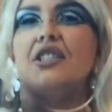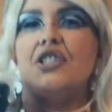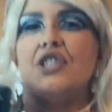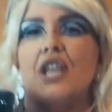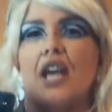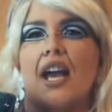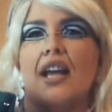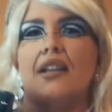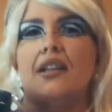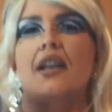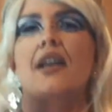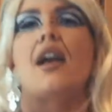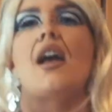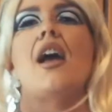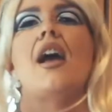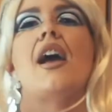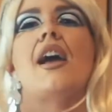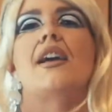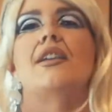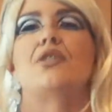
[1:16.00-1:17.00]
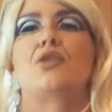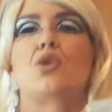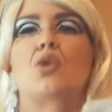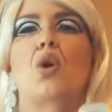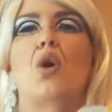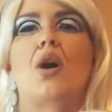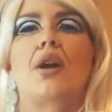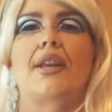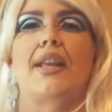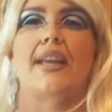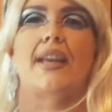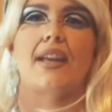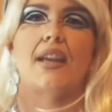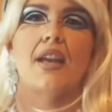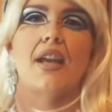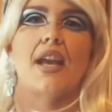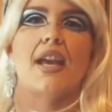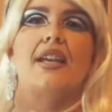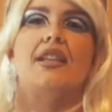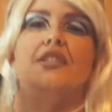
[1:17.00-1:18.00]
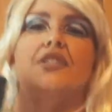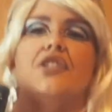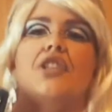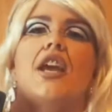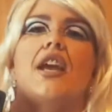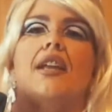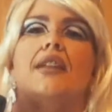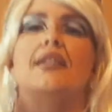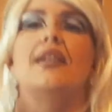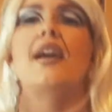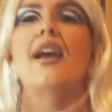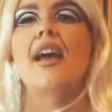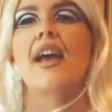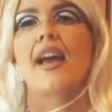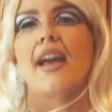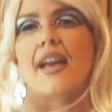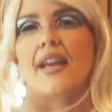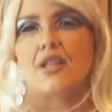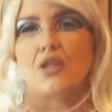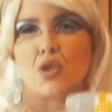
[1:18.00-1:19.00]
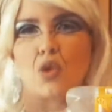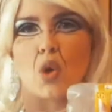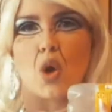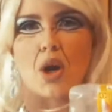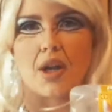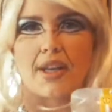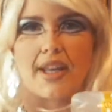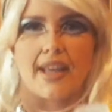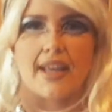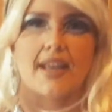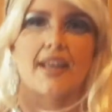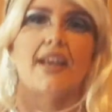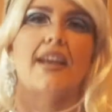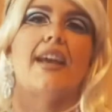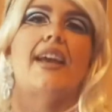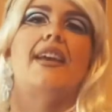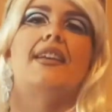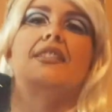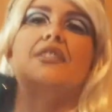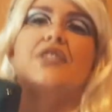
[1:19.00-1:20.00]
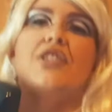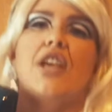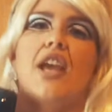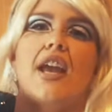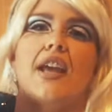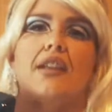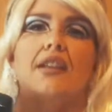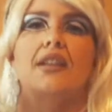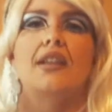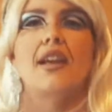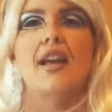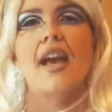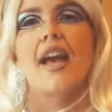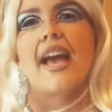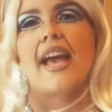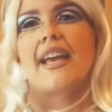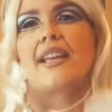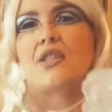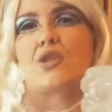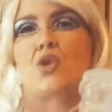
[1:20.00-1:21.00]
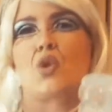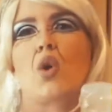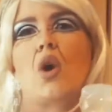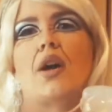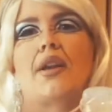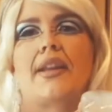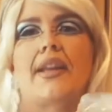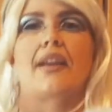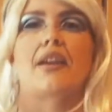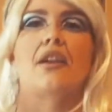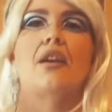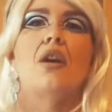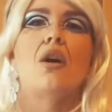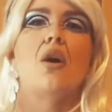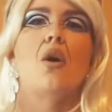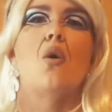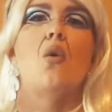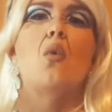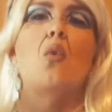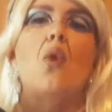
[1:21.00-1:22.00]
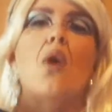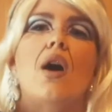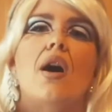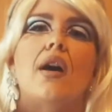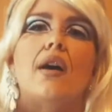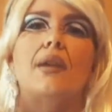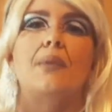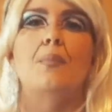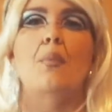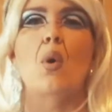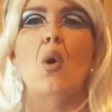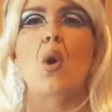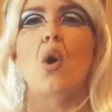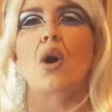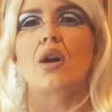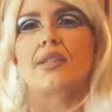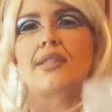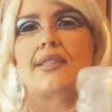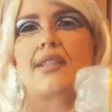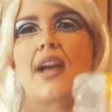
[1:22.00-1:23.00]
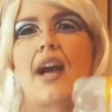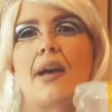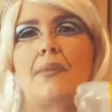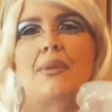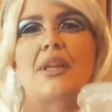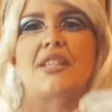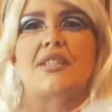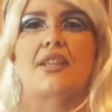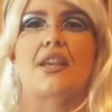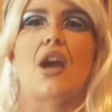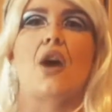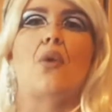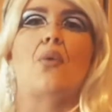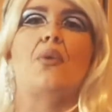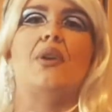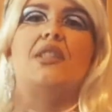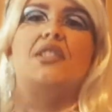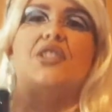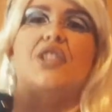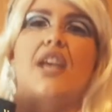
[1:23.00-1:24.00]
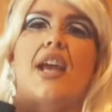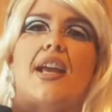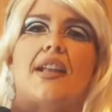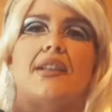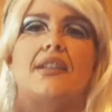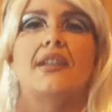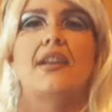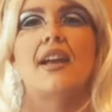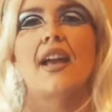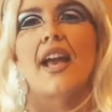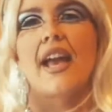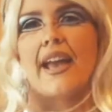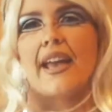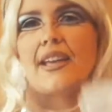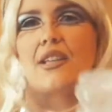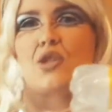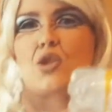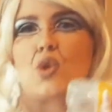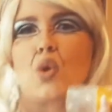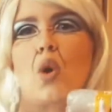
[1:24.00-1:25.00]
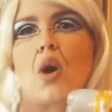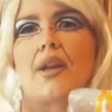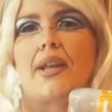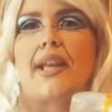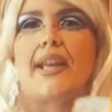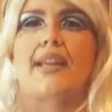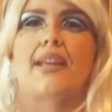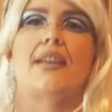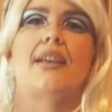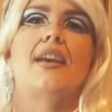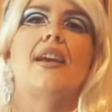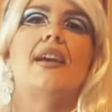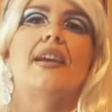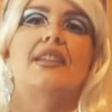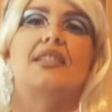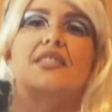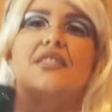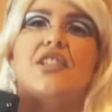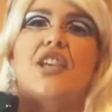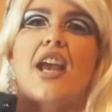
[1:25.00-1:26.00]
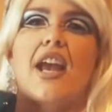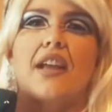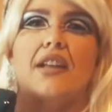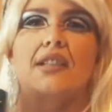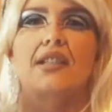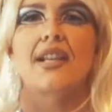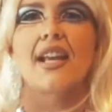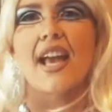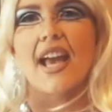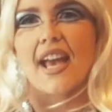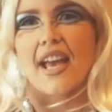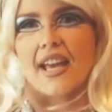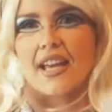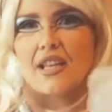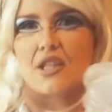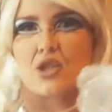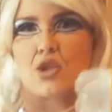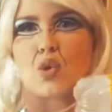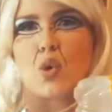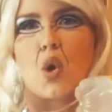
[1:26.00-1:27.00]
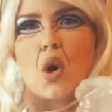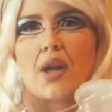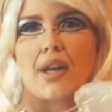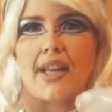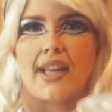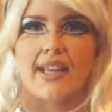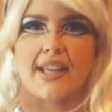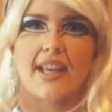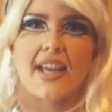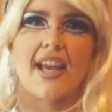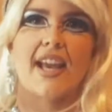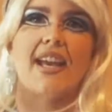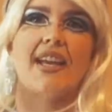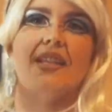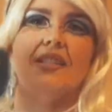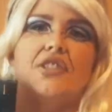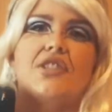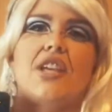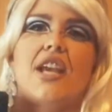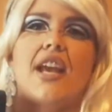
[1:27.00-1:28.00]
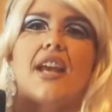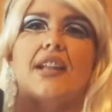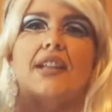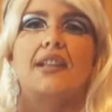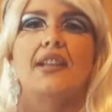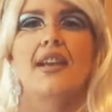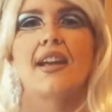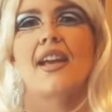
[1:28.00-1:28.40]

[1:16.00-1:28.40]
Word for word: gin! And tonic, and gin, and tonic, and gin, and tonic. One more time, let's go. And gin, and tonic, and gin, and tonic, and gin,